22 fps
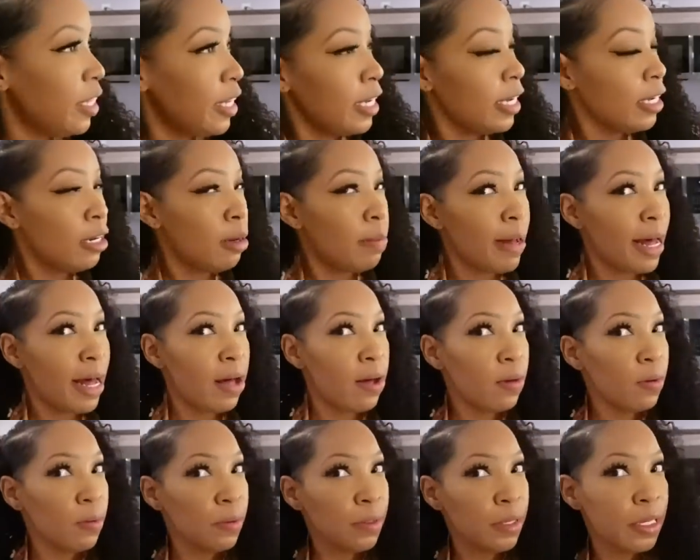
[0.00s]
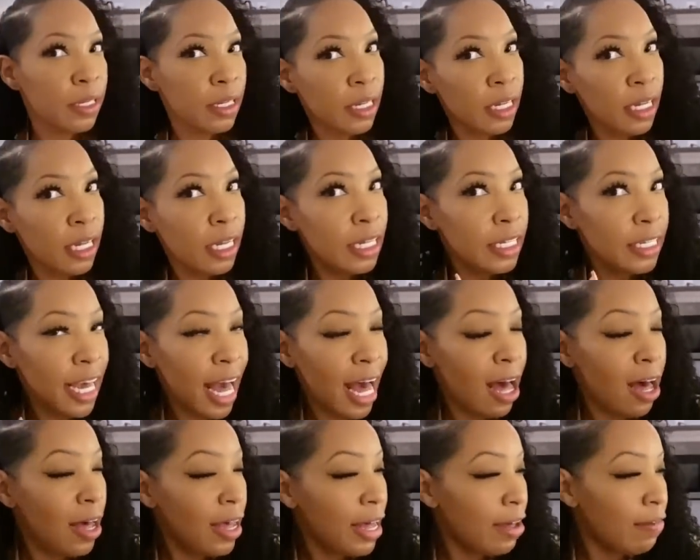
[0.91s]
thinking about y'all
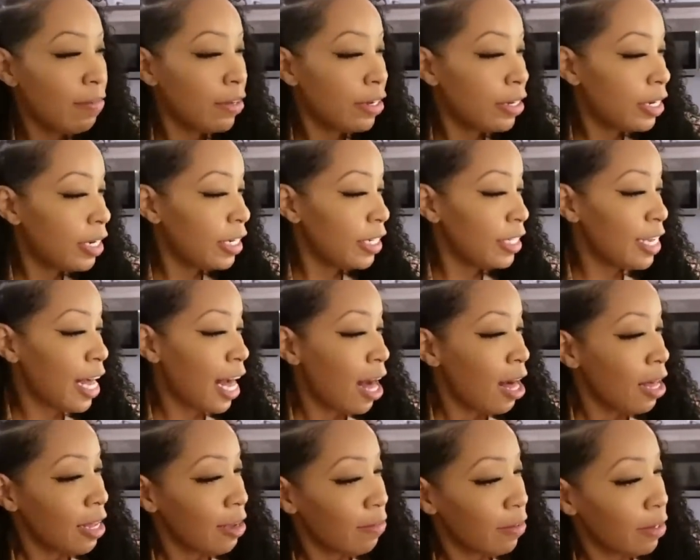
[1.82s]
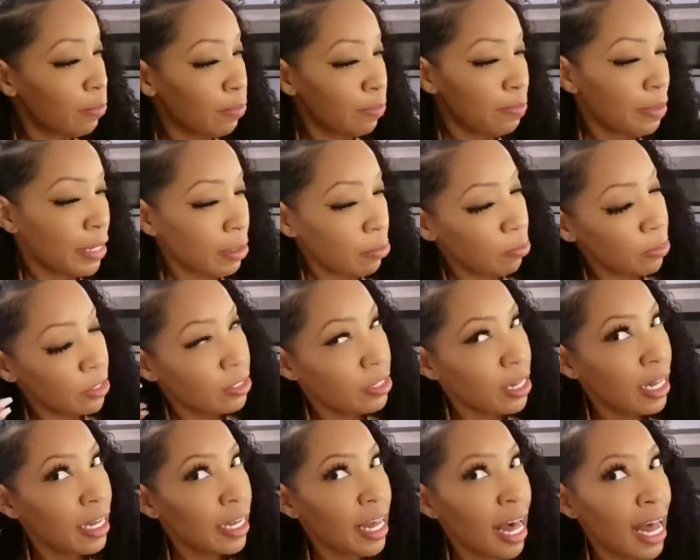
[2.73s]
ever y'all ever been with
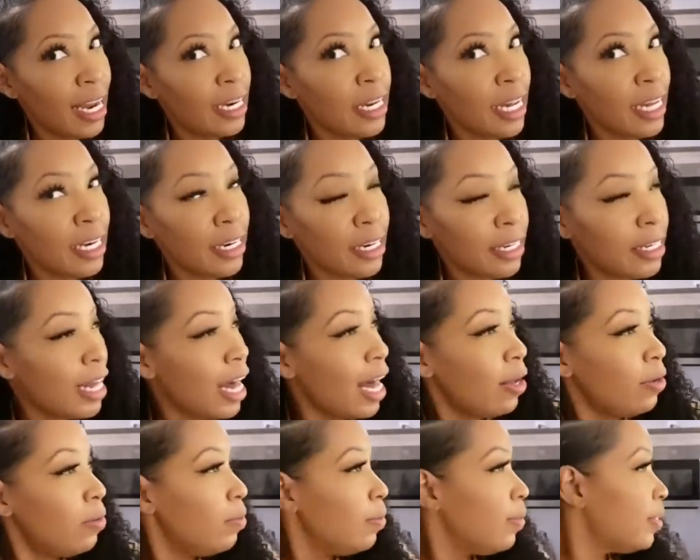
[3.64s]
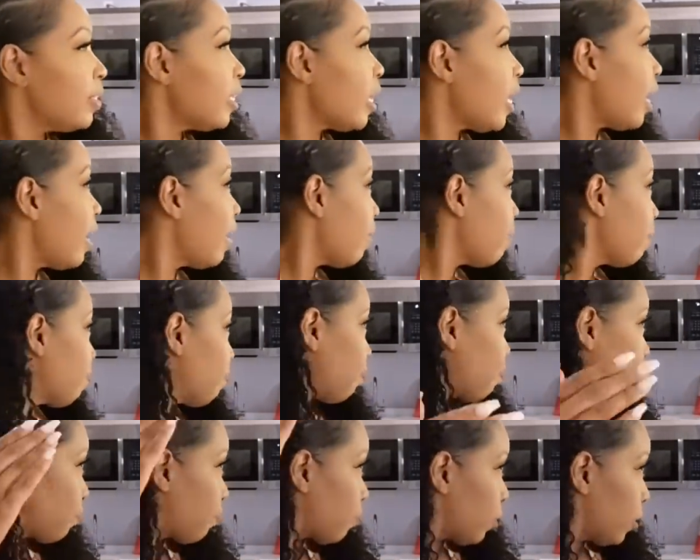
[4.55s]
a guy dated a guy who was like
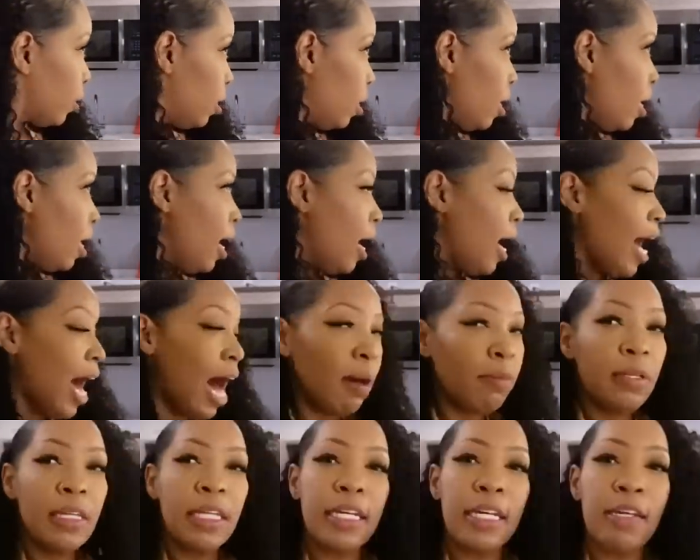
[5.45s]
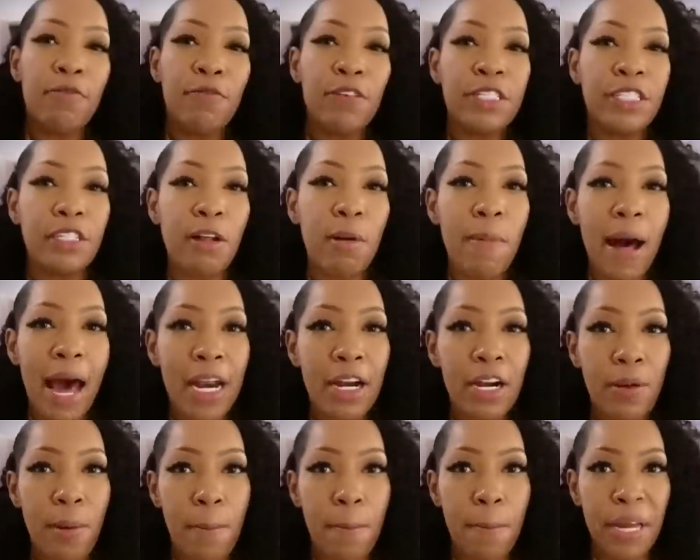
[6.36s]
i'm looking for somebody
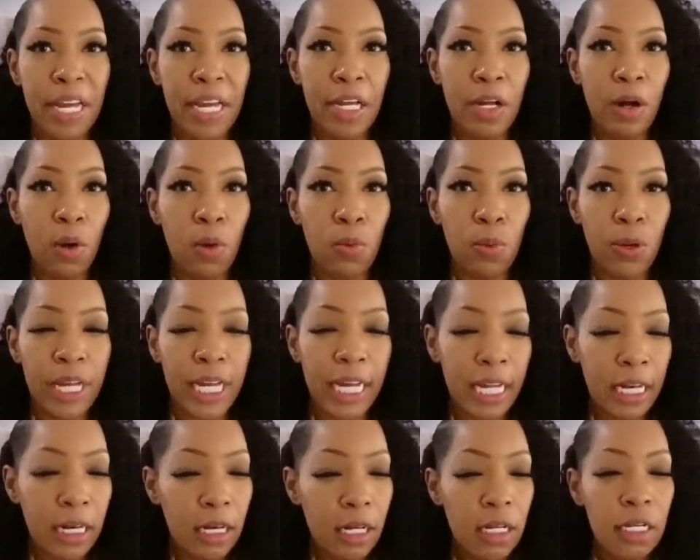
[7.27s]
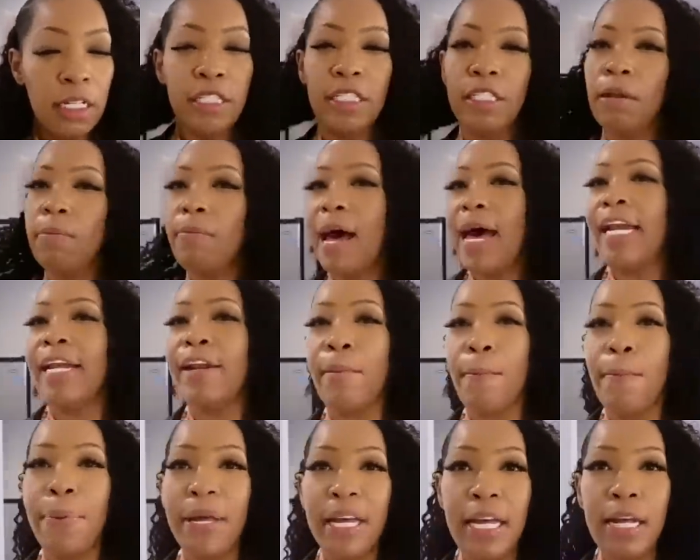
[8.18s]
to build with somebody
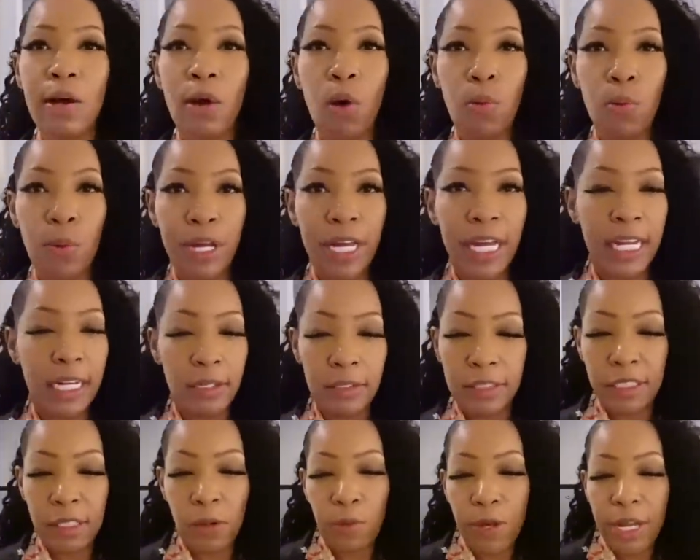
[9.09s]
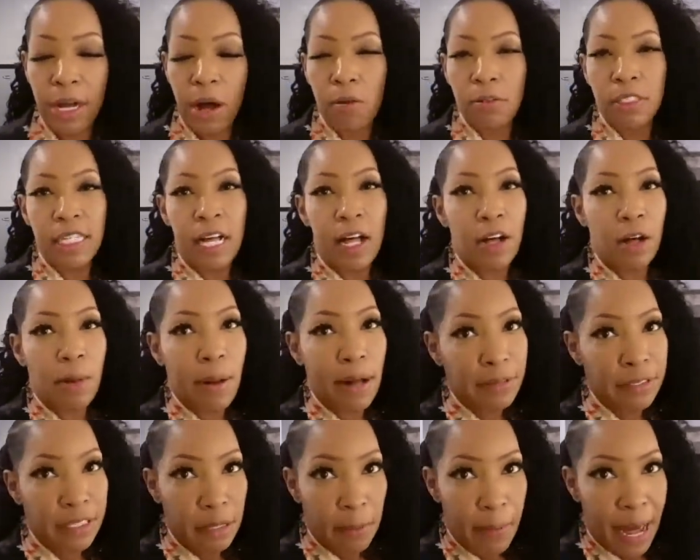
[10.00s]
to build with so we gonna talk
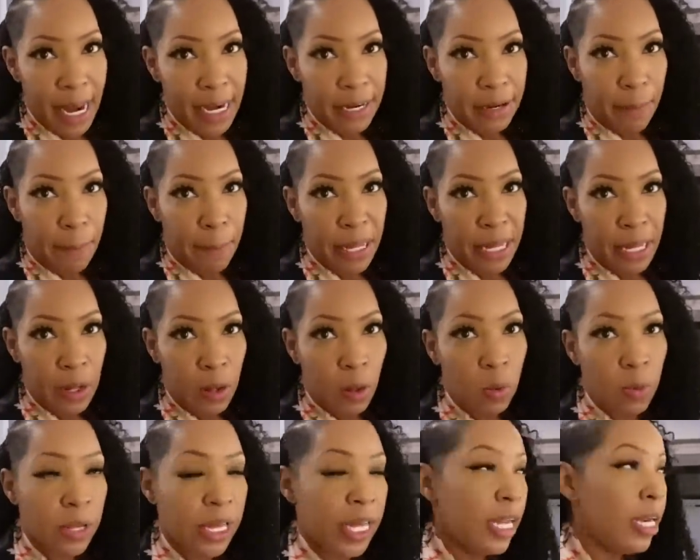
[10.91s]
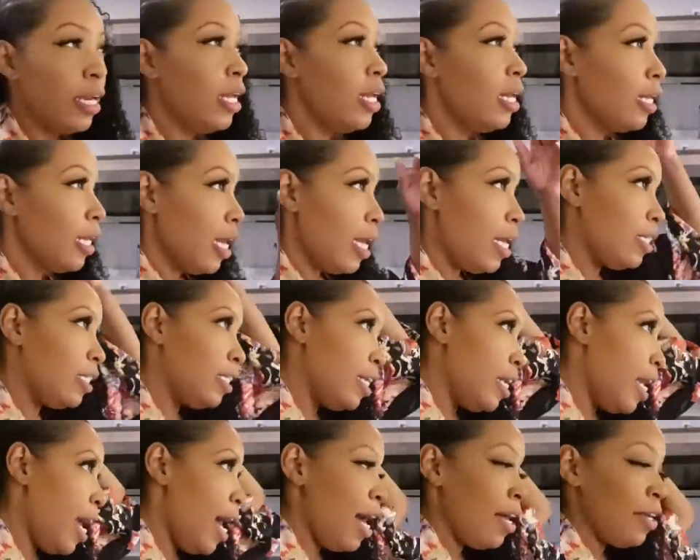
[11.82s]
about somebody to build with because
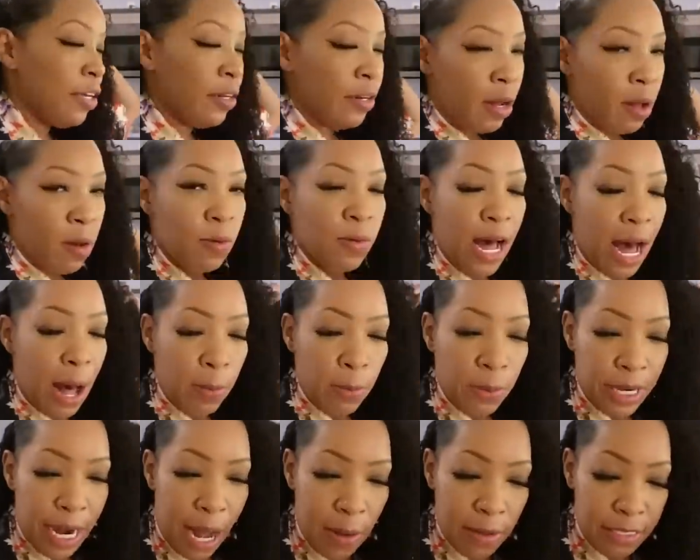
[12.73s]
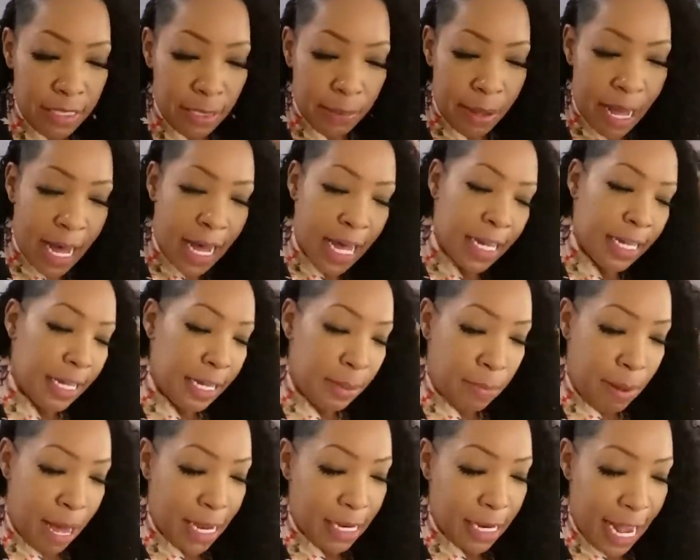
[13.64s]
now you know I, when i was in my in
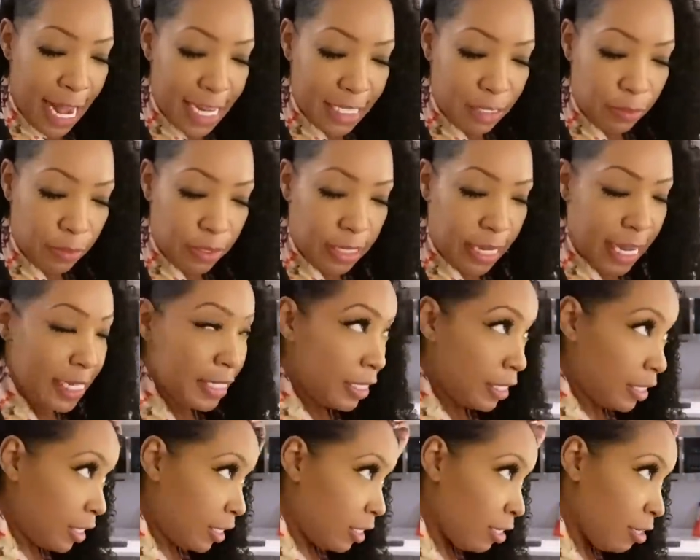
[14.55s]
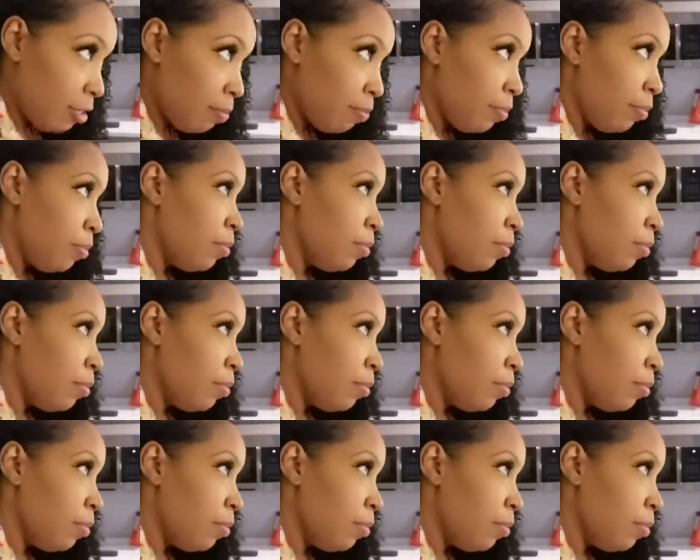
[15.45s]
my last relationship